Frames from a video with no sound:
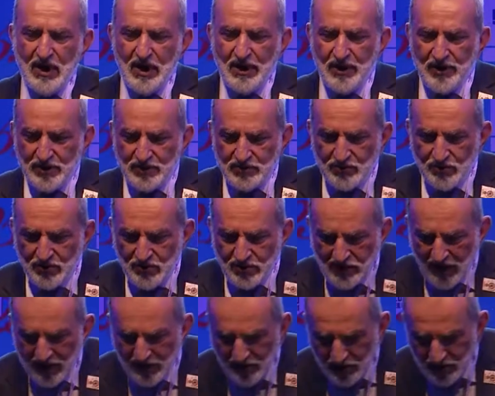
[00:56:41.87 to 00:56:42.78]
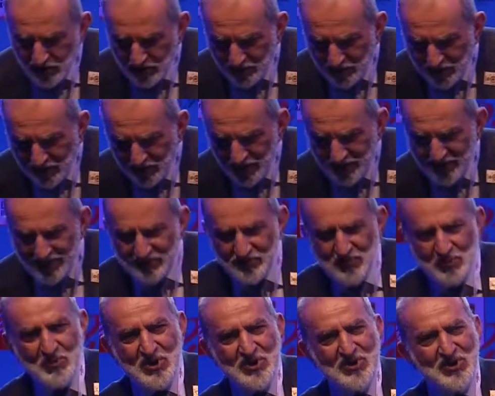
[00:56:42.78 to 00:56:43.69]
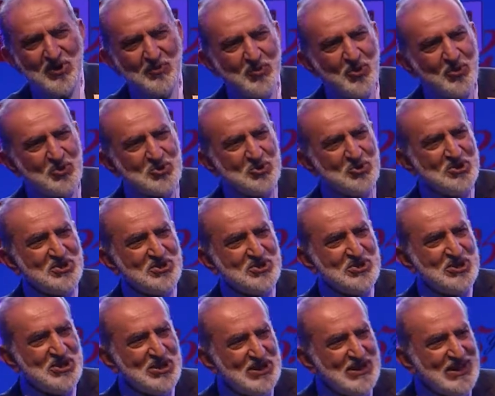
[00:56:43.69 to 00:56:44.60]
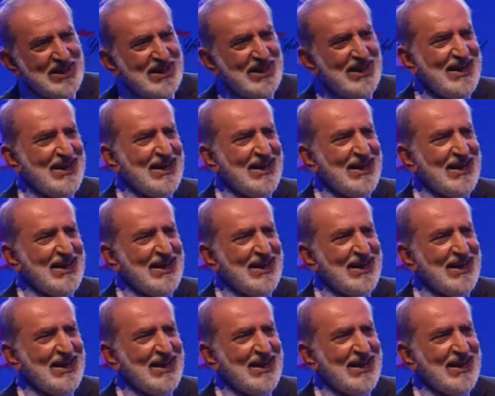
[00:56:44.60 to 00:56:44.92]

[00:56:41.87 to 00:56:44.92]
I'd like to thank you for giving me the opportunity,